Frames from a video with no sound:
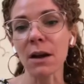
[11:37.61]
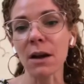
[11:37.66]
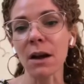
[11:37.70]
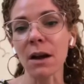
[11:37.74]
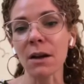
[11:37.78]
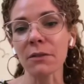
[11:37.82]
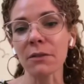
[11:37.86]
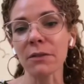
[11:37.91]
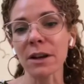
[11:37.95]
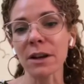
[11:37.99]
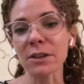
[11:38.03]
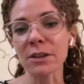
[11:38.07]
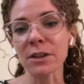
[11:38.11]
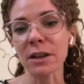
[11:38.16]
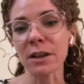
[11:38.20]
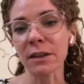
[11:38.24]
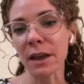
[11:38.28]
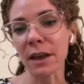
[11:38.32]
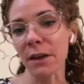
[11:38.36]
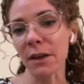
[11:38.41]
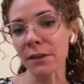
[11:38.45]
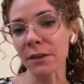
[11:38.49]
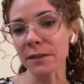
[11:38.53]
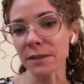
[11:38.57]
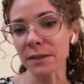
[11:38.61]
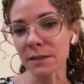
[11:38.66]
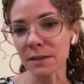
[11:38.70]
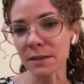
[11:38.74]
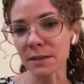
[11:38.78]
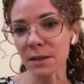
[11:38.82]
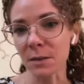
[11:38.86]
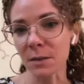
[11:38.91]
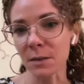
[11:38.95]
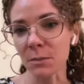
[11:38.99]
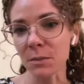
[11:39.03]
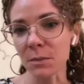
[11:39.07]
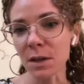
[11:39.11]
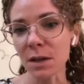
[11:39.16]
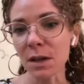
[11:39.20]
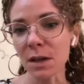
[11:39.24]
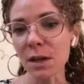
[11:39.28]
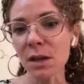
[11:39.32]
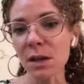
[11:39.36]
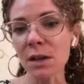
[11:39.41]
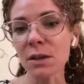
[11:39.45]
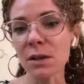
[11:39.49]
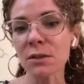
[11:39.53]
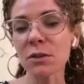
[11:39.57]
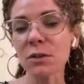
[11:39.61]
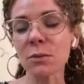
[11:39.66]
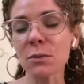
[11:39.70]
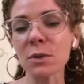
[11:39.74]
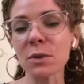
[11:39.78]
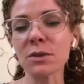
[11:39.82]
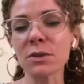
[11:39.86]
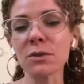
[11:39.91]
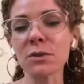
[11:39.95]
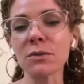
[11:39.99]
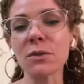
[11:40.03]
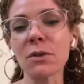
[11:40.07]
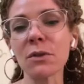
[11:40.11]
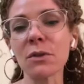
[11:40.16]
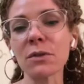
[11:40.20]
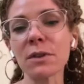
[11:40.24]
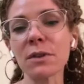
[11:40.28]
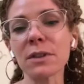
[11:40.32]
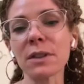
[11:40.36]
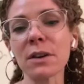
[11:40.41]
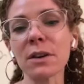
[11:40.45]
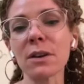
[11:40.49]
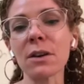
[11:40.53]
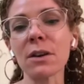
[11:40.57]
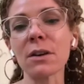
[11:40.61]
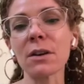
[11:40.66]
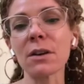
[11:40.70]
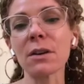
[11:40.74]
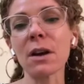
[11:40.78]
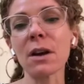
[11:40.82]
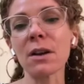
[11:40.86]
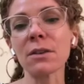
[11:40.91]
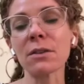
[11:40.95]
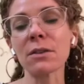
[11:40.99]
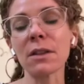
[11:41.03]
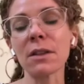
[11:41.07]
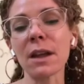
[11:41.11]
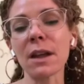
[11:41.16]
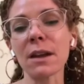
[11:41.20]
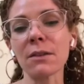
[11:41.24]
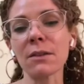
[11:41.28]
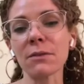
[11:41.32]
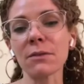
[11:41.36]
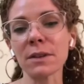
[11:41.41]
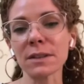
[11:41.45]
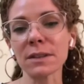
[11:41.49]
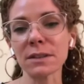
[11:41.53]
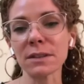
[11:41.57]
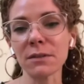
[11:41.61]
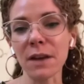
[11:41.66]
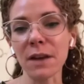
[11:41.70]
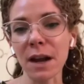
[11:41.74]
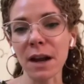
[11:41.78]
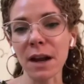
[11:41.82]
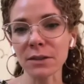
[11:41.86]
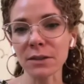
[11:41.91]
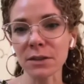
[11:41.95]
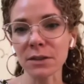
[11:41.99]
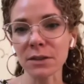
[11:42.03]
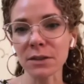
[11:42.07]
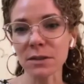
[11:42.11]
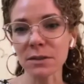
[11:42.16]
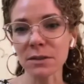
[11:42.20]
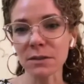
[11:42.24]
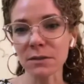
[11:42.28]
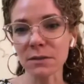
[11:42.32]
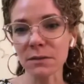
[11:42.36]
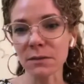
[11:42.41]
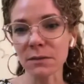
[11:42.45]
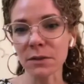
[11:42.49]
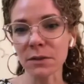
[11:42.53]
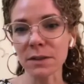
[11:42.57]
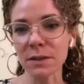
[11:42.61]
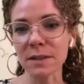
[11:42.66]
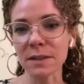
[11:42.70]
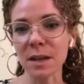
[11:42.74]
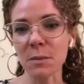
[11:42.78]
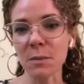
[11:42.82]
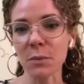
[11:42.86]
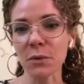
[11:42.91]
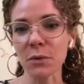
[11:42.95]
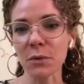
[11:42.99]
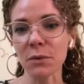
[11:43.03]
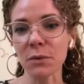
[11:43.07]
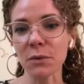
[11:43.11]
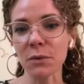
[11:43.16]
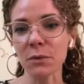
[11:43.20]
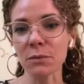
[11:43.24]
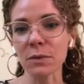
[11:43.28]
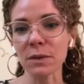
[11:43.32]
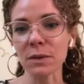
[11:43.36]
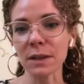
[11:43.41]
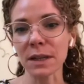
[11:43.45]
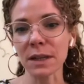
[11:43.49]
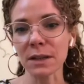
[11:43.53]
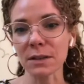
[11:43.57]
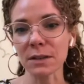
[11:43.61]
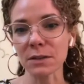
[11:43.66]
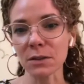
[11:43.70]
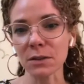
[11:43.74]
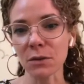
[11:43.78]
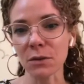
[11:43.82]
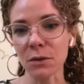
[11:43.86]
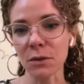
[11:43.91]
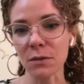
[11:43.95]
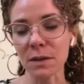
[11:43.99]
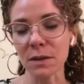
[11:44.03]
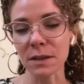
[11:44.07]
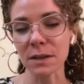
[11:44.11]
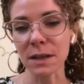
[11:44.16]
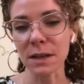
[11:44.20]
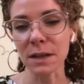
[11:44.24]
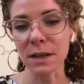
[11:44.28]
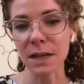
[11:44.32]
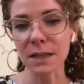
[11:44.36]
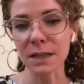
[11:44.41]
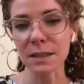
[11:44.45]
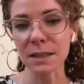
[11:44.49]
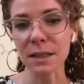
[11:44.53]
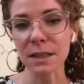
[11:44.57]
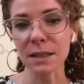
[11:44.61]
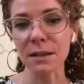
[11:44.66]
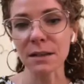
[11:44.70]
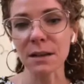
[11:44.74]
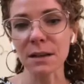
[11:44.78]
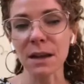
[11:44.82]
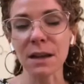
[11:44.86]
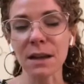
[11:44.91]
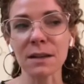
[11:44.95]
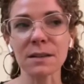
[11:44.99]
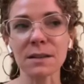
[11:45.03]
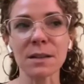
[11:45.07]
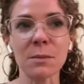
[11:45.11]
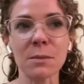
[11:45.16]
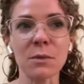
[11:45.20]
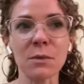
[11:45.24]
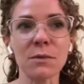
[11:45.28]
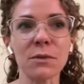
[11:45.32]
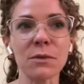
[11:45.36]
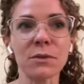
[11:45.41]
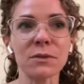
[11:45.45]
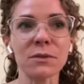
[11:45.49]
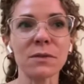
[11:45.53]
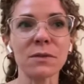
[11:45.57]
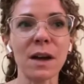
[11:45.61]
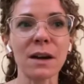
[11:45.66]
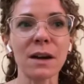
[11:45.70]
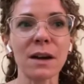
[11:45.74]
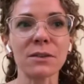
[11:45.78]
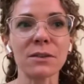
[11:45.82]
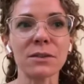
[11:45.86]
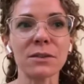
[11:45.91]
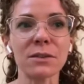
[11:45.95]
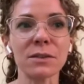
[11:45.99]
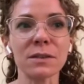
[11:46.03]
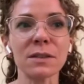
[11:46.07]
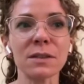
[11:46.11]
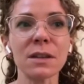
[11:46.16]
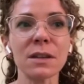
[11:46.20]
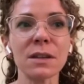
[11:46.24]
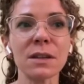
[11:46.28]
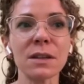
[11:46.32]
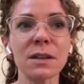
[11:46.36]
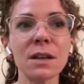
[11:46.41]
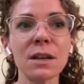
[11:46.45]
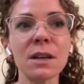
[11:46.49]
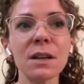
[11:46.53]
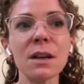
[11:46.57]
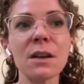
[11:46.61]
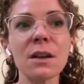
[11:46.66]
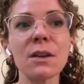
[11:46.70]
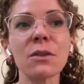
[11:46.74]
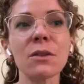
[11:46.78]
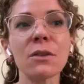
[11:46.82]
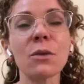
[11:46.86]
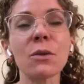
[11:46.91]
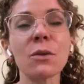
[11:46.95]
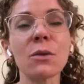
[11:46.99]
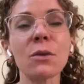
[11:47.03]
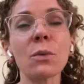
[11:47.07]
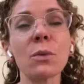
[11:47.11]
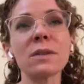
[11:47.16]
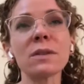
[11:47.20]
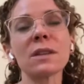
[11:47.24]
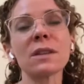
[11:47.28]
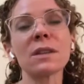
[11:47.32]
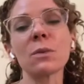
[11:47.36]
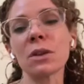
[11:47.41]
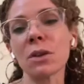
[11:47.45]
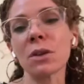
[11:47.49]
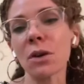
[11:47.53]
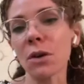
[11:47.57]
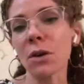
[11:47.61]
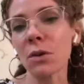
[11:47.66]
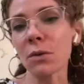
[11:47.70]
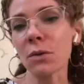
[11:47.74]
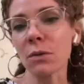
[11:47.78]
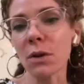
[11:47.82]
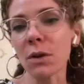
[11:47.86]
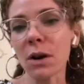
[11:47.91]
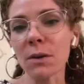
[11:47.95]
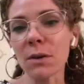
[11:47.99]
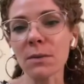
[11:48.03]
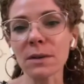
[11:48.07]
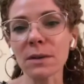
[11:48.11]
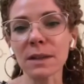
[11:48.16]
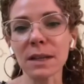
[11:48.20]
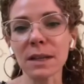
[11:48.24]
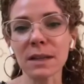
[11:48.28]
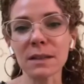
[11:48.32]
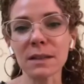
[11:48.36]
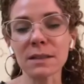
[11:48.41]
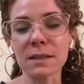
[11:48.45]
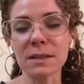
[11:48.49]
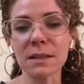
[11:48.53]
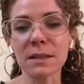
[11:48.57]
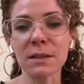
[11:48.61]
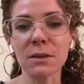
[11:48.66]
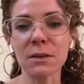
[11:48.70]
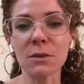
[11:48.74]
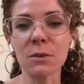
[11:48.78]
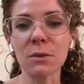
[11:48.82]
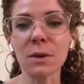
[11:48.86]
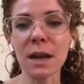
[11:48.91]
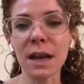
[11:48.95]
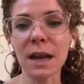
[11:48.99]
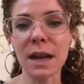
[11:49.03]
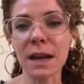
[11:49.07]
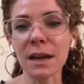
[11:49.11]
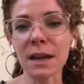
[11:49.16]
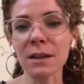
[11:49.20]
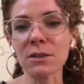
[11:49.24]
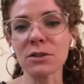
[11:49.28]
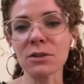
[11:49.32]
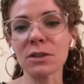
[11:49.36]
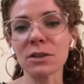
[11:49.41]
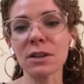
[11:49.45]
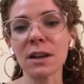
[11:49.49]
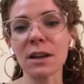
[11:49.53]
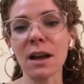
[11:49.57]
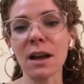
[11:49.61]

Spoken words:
fragile health system. So we do know that there are underlying risk factors, for example, related to COVID-19, and some of those factors, the ones that we know, are related to age,